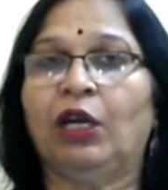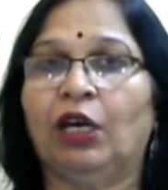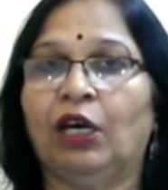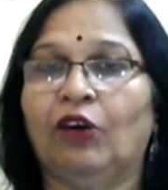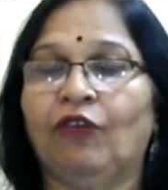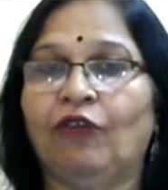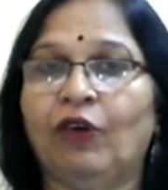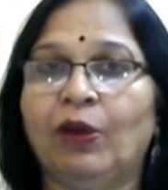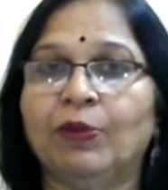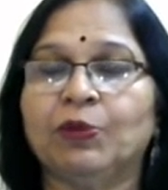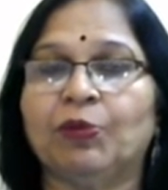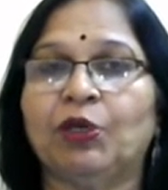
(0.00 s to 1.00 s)
of
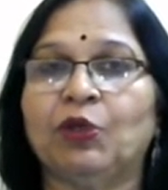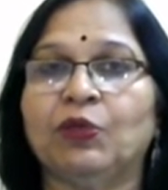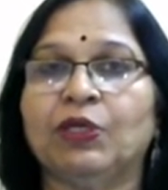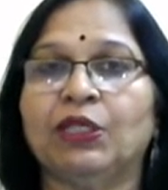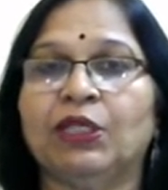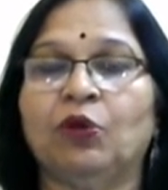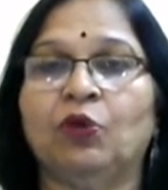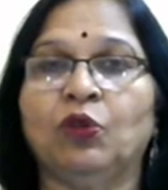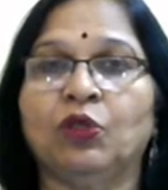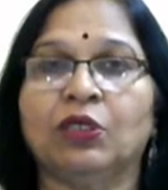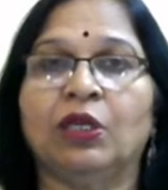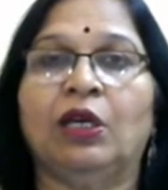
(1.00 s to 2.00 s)
firms producing the
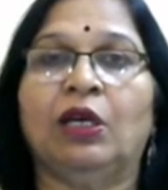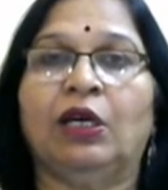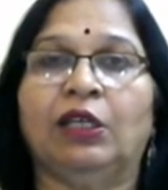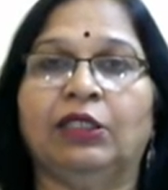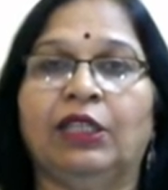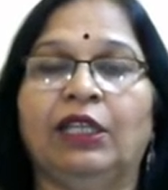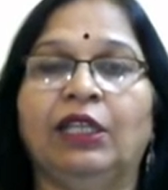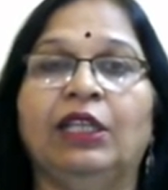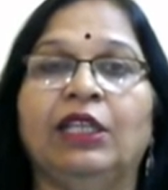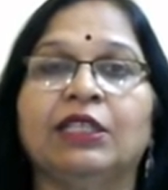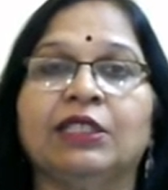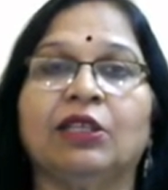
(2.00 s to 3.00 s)
goods, then
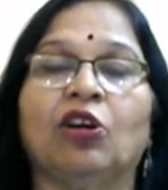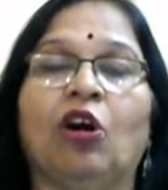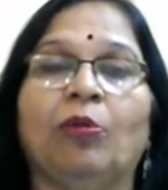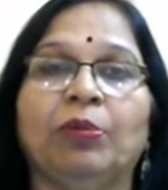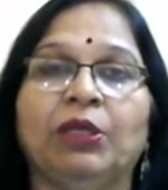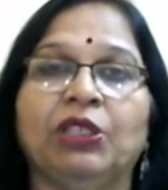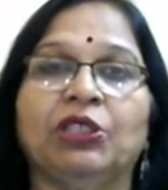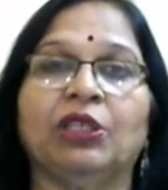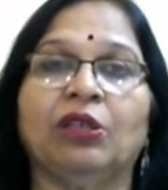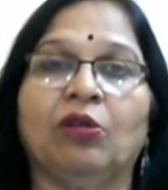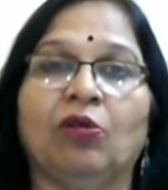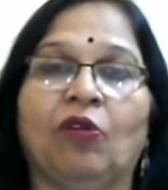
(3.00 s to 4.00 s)
this
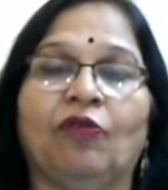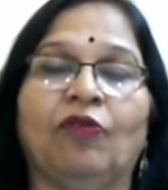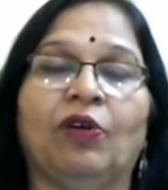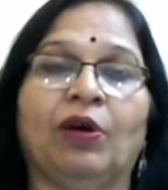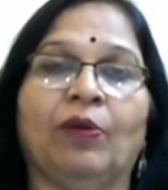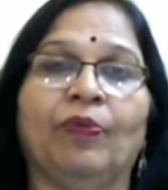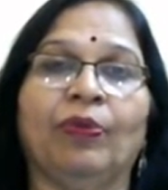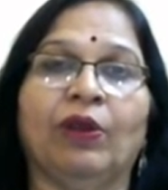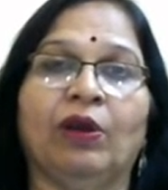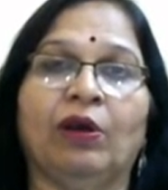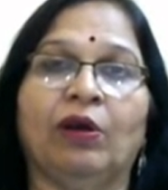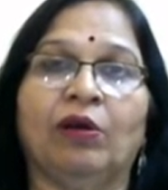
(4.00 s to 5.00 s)
competition of
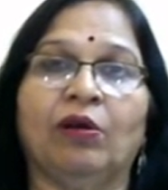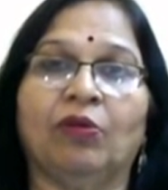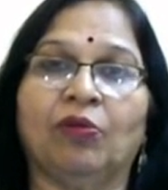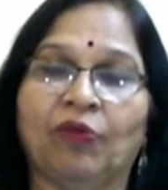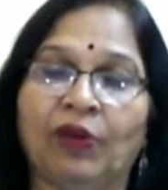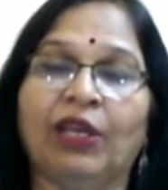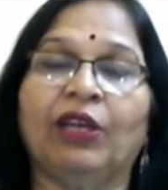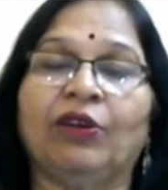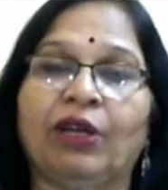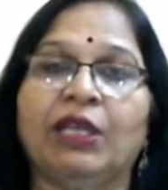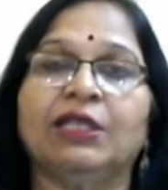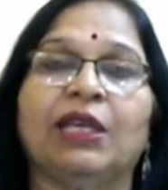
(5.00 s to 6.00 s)
will
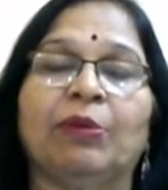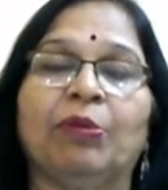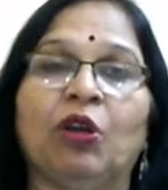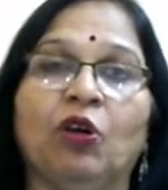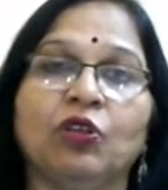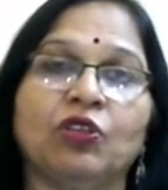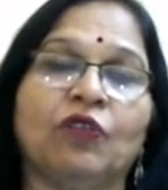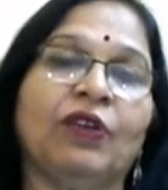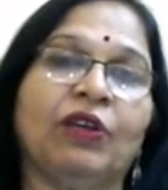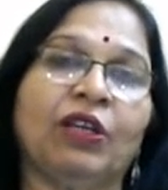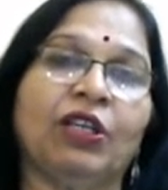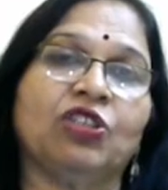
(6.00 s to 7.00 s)
increase, and because of
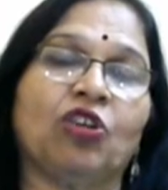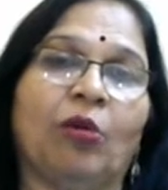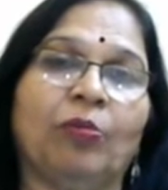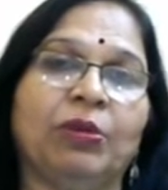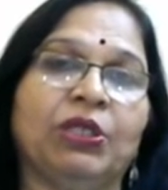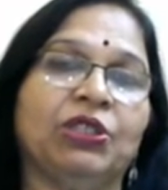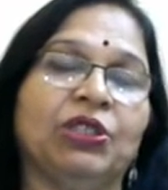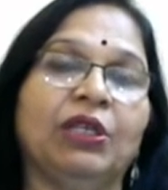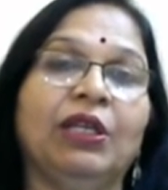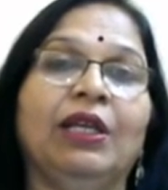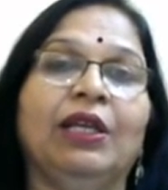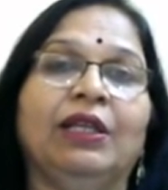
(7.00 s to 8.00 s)
increased
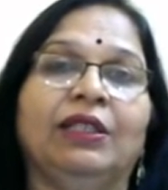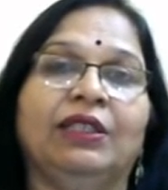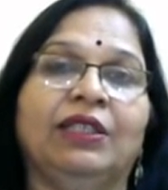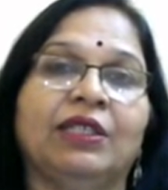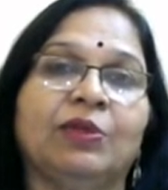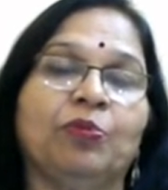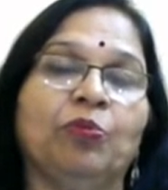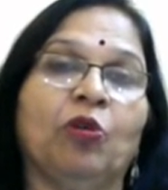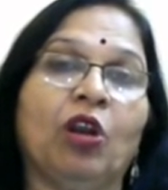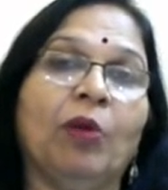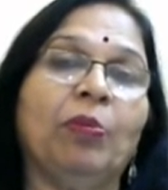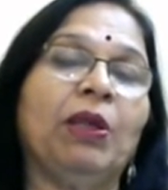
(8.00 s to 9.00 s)
competition, this
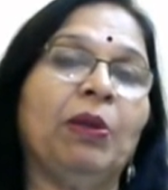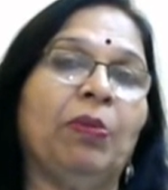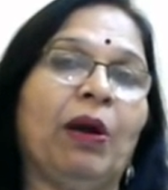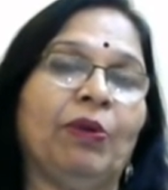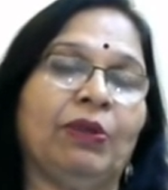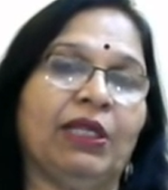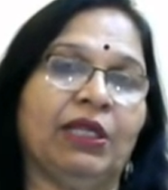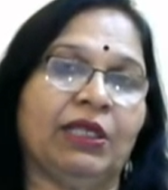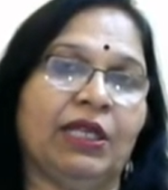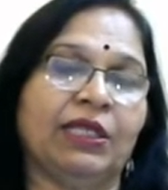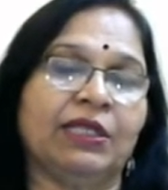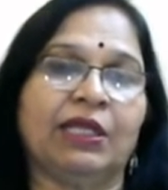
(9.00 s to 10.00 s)
monopoly power that
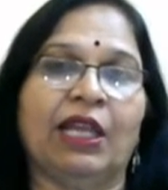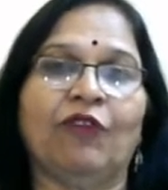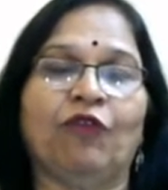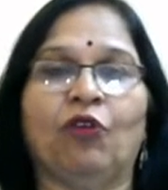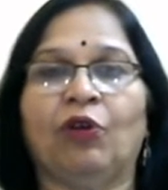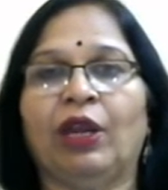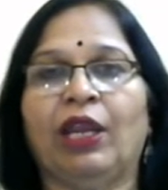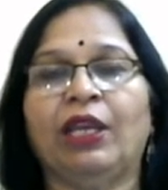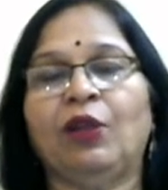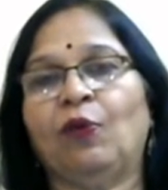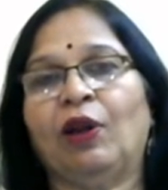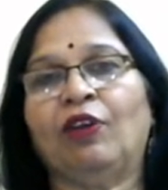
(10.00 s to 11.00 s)
is there for
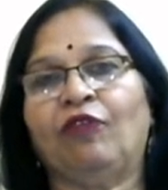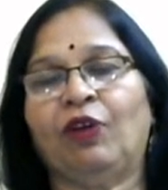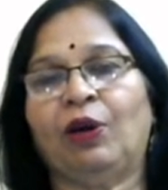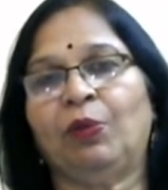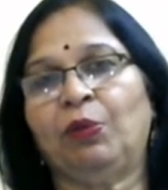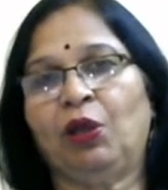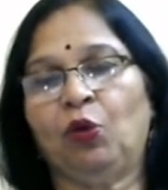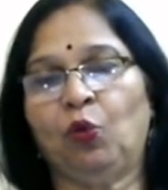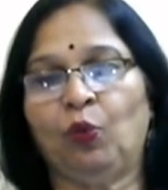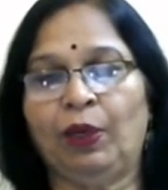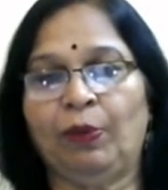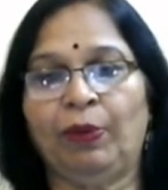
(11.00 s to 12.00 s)
any one firm
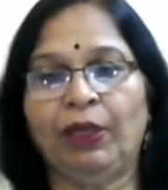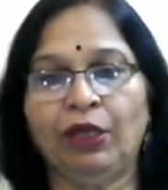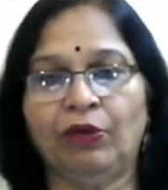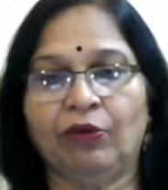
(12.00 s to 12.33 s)
will be